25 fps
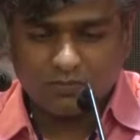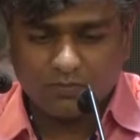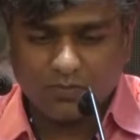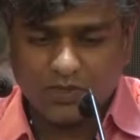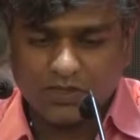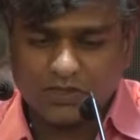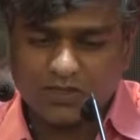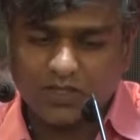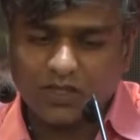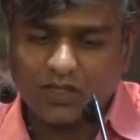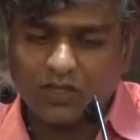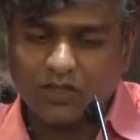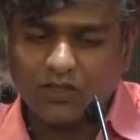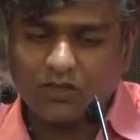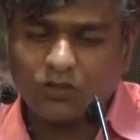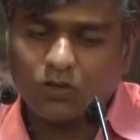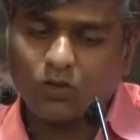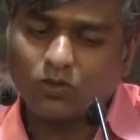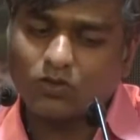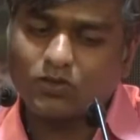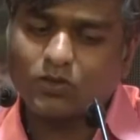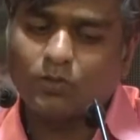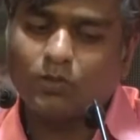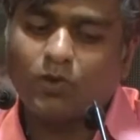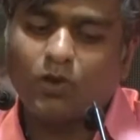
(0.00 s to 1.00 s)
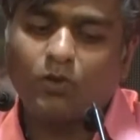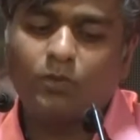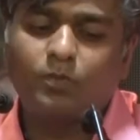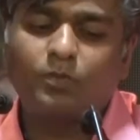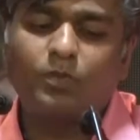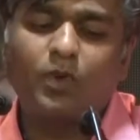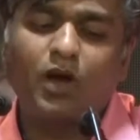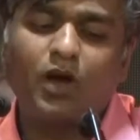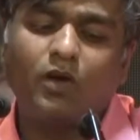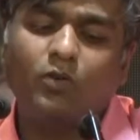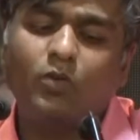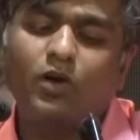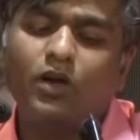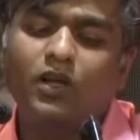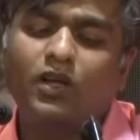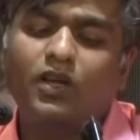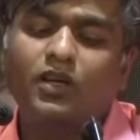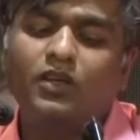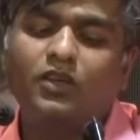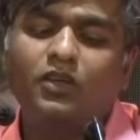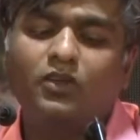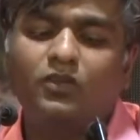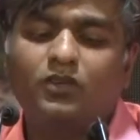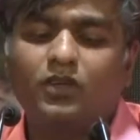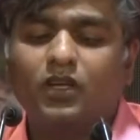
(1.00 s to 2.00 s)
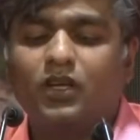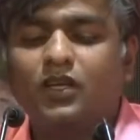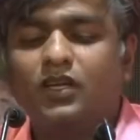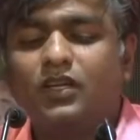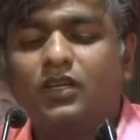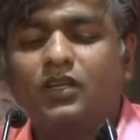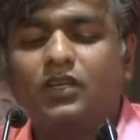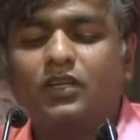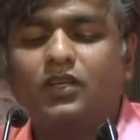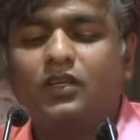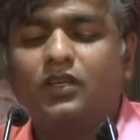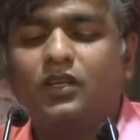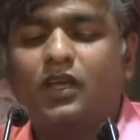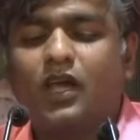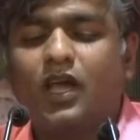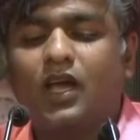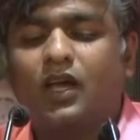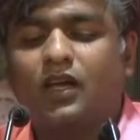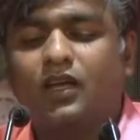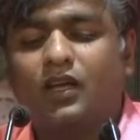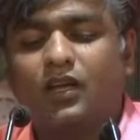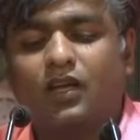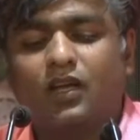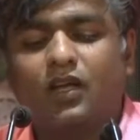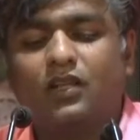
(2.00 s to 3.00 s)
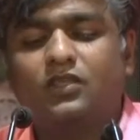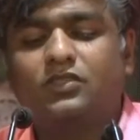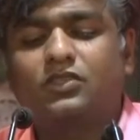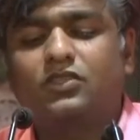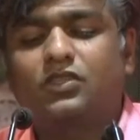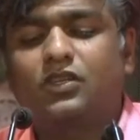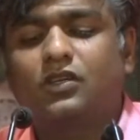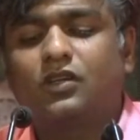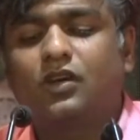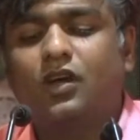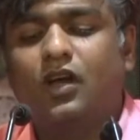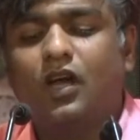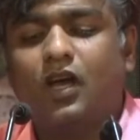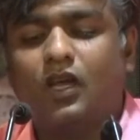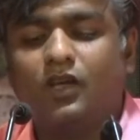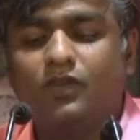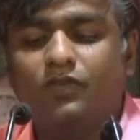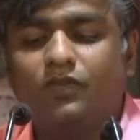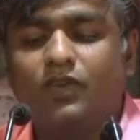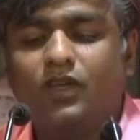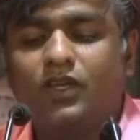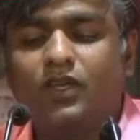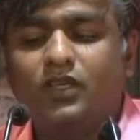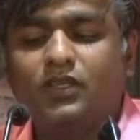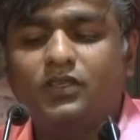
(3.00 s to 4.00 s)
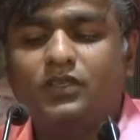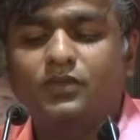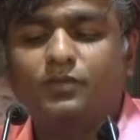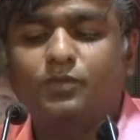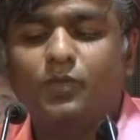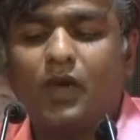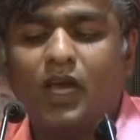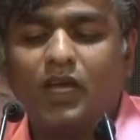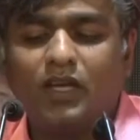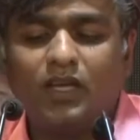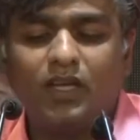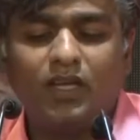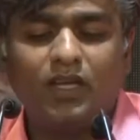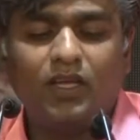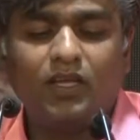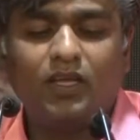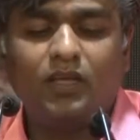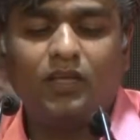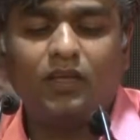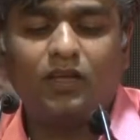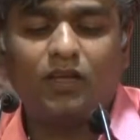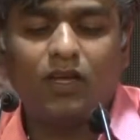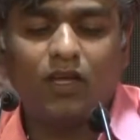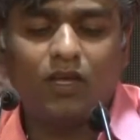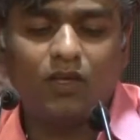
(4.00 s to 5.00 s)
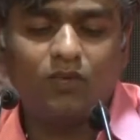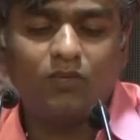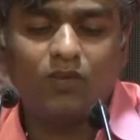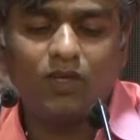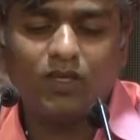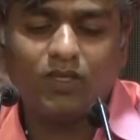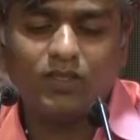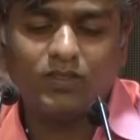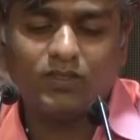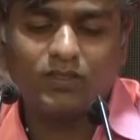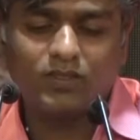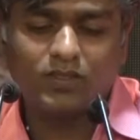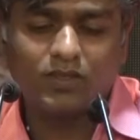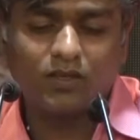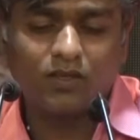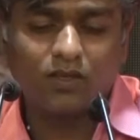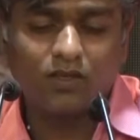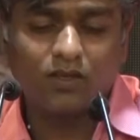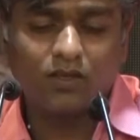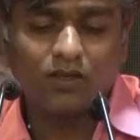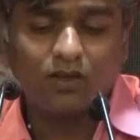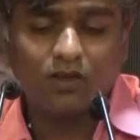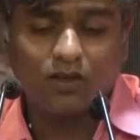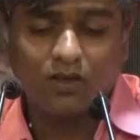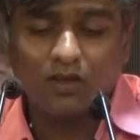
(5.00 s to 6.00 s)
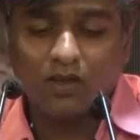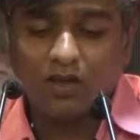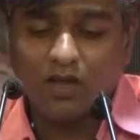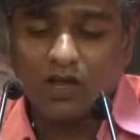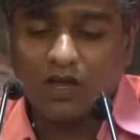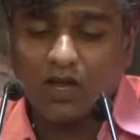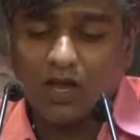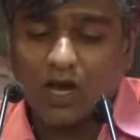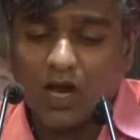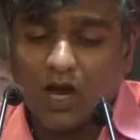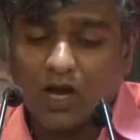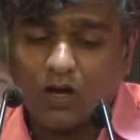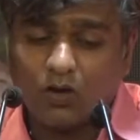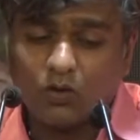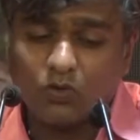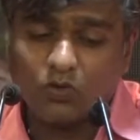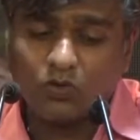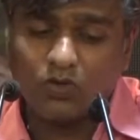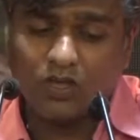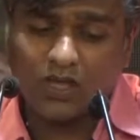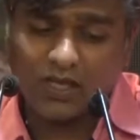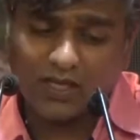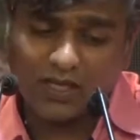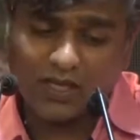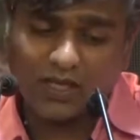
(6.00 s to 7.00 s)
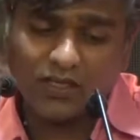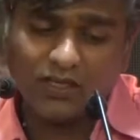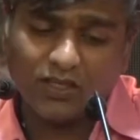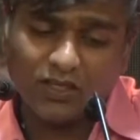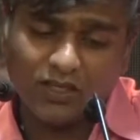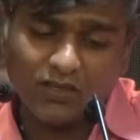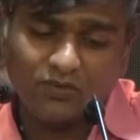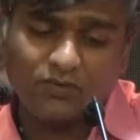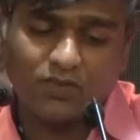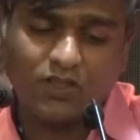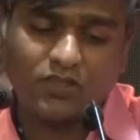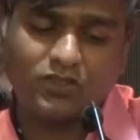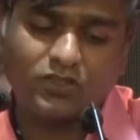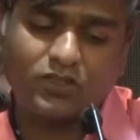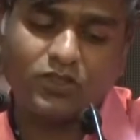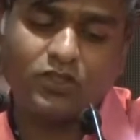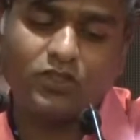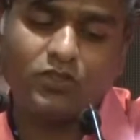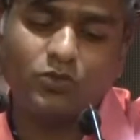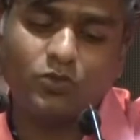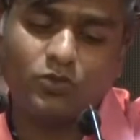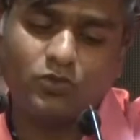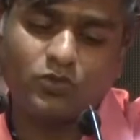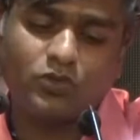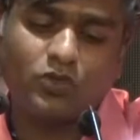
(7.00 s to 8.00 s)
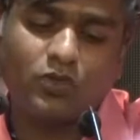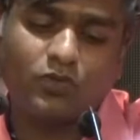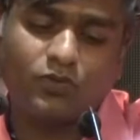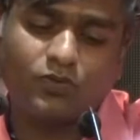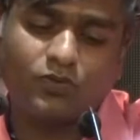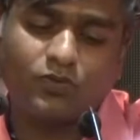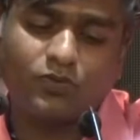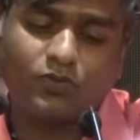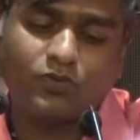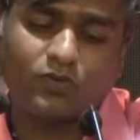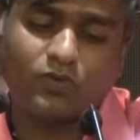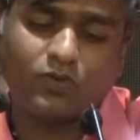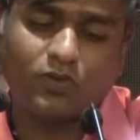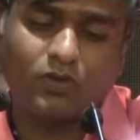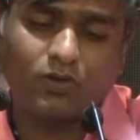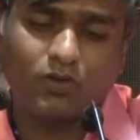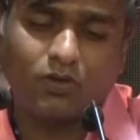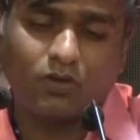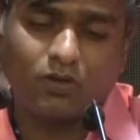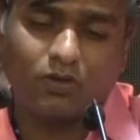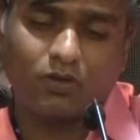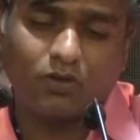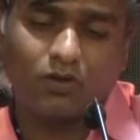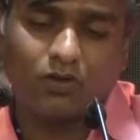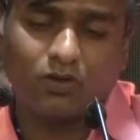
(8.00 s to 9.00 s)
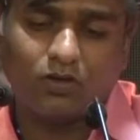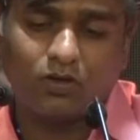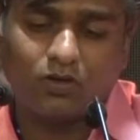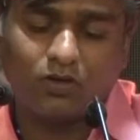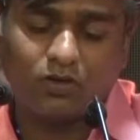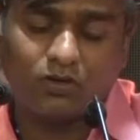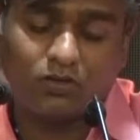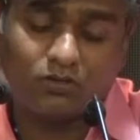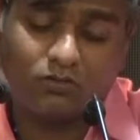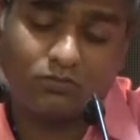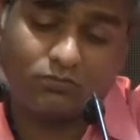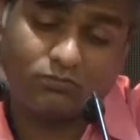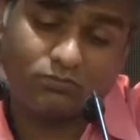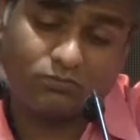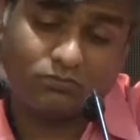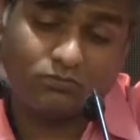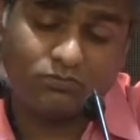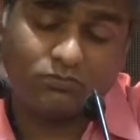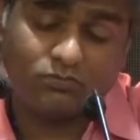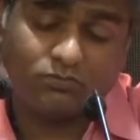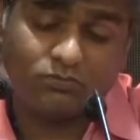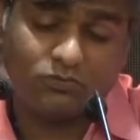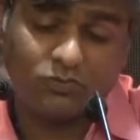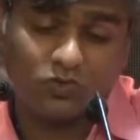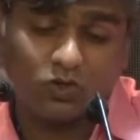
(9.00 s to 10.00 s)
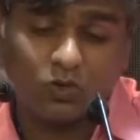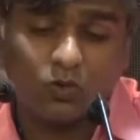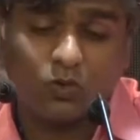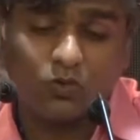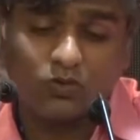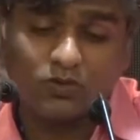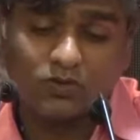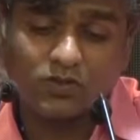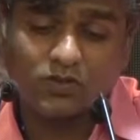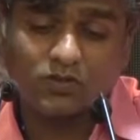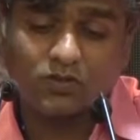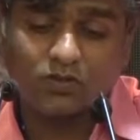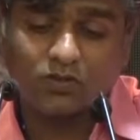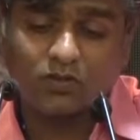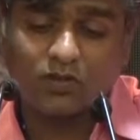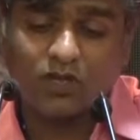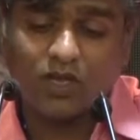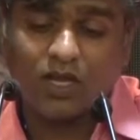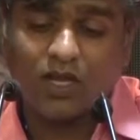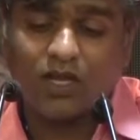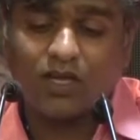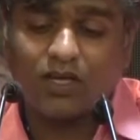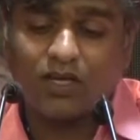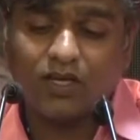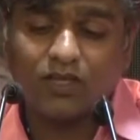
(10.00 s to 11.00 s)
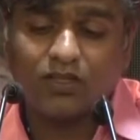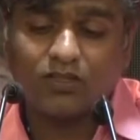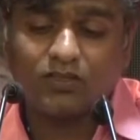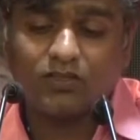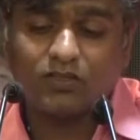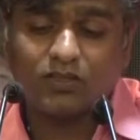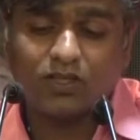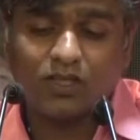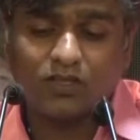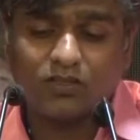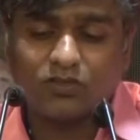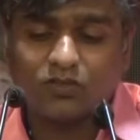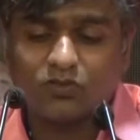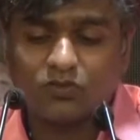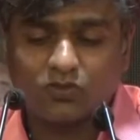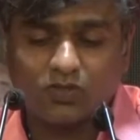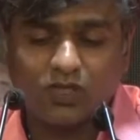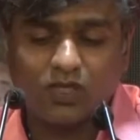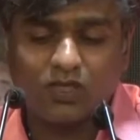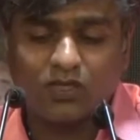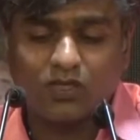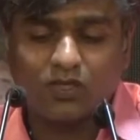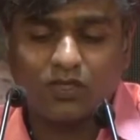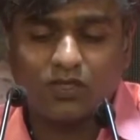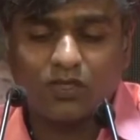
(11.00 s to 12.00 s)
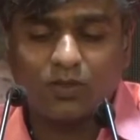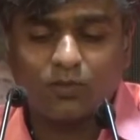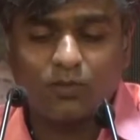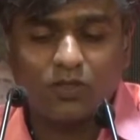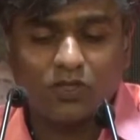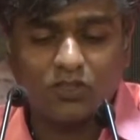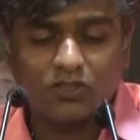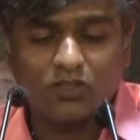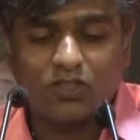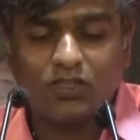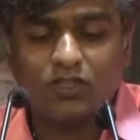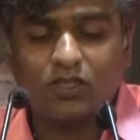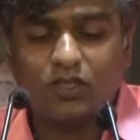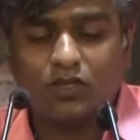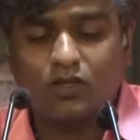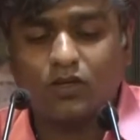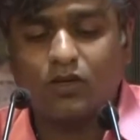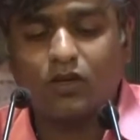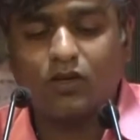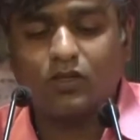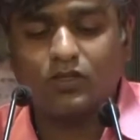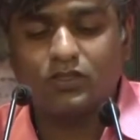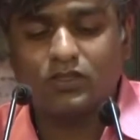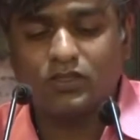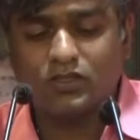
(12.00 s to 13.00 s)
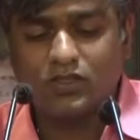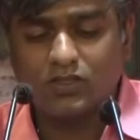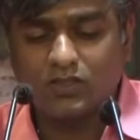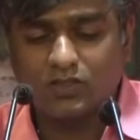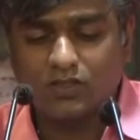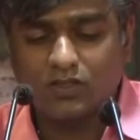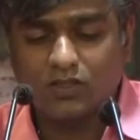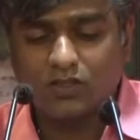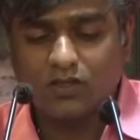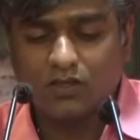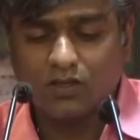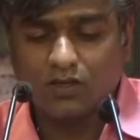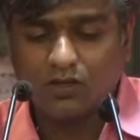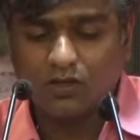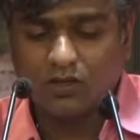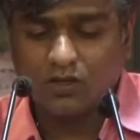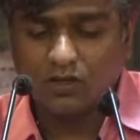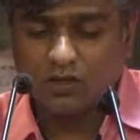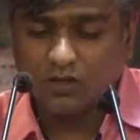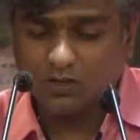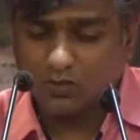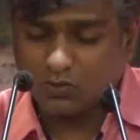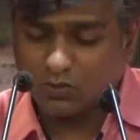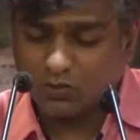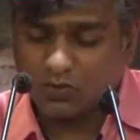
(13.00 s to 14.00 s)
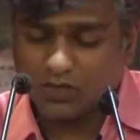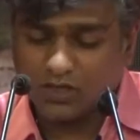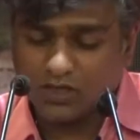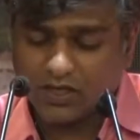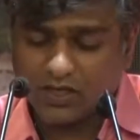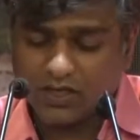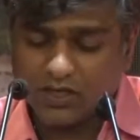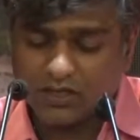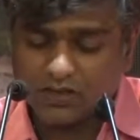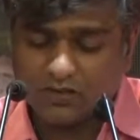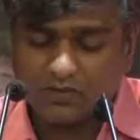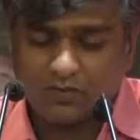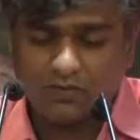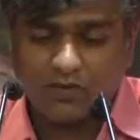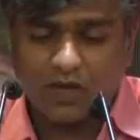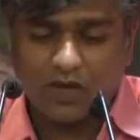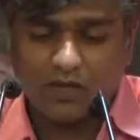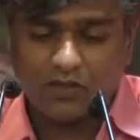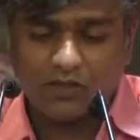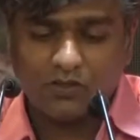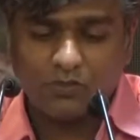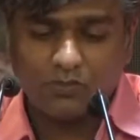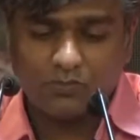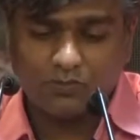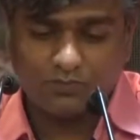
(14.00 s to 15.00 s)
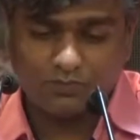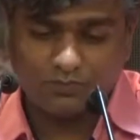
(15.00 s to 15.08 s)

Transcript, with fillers: basically talks about power and utility, agriculture, highways, mining, railways, how they can leverage the use of uh, drones and associated emerging technologies to create value.